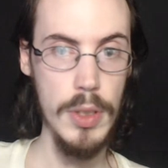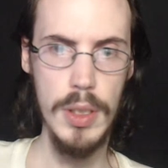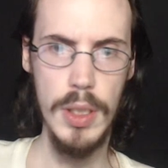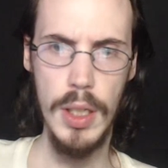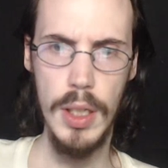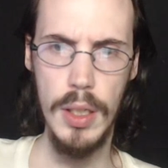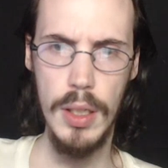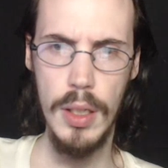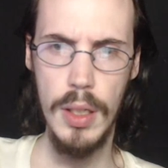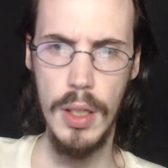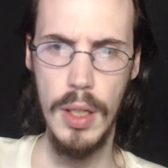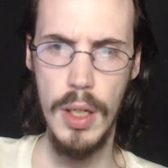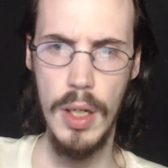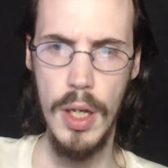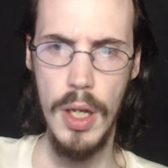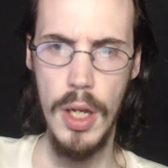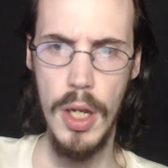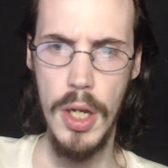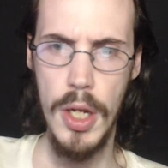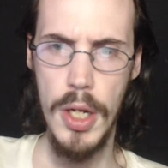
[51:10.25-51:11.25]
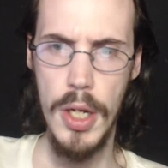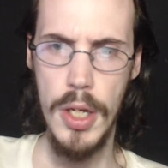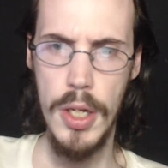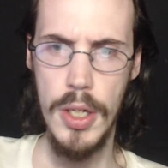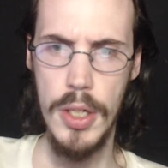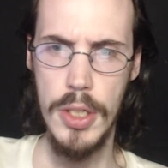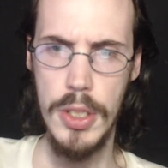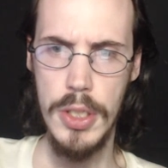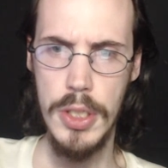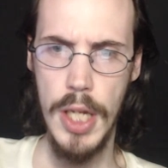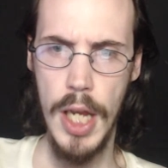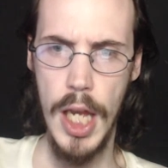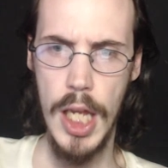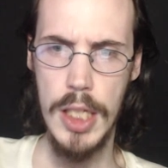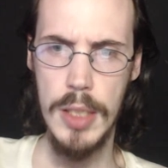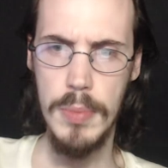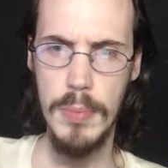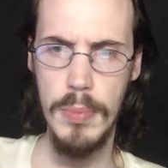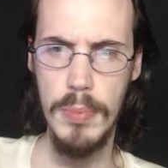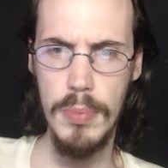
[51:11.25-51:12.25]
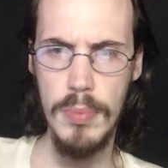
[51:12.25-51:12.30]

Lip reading: Like, she has